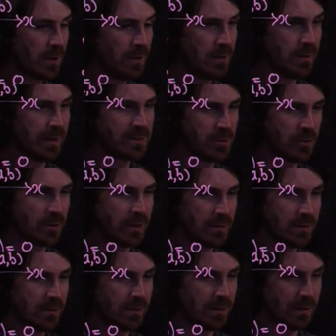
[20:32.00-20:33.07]
Let's look at
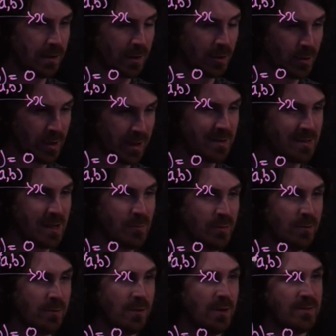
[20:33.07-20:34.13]
a quick
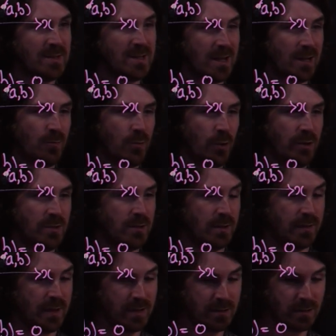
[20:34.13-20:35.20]
example of a saddle point, and
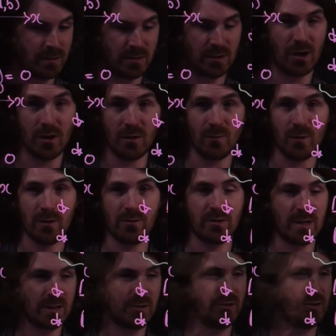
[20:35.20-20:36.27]
that's us done with
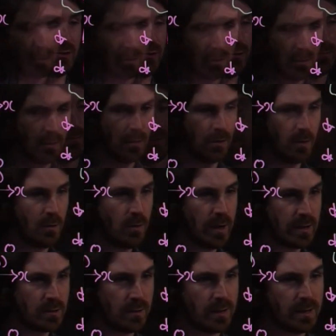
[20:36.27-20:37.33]
section 2. Okay,
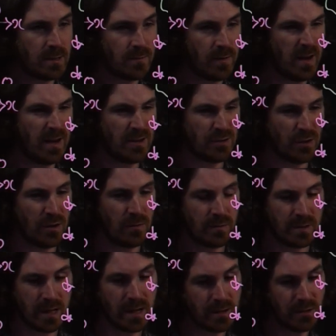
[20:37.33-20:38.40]
so let's finish off
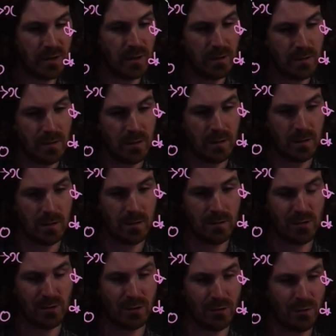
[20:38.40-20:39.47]
section
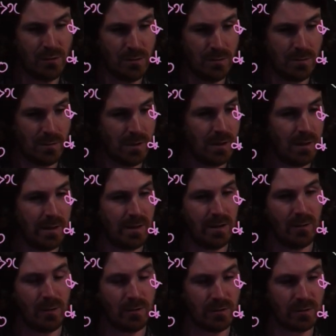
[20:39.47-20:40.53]
2
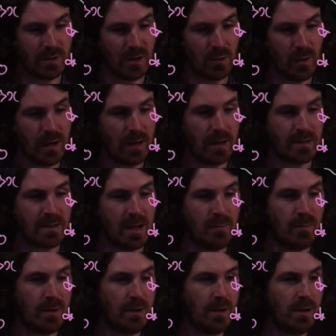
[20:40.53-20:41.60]
with just a quick
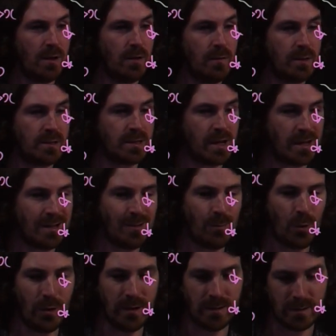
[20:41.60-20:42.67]
example of a saddle
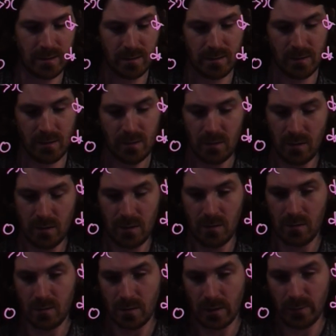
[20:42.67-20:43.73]
point.
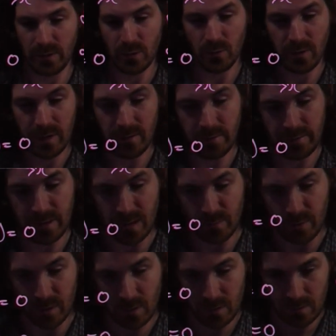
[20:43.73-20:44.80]
Okay, we don't need to think
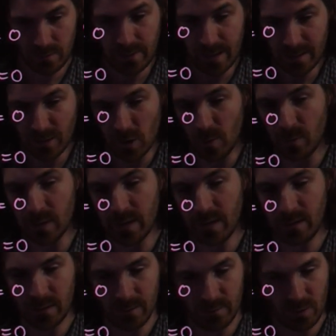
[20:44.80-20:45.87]
about that
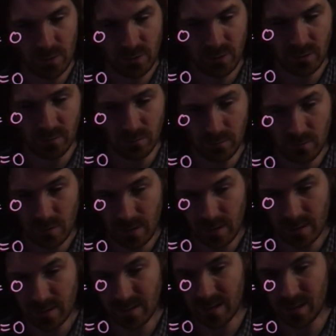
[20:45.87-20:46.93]
complicated function to get a
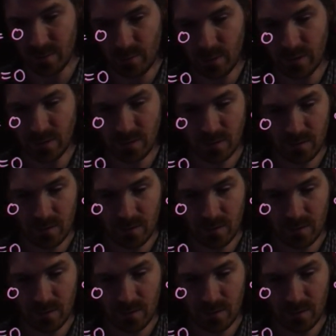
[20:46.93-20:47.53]
saddle point.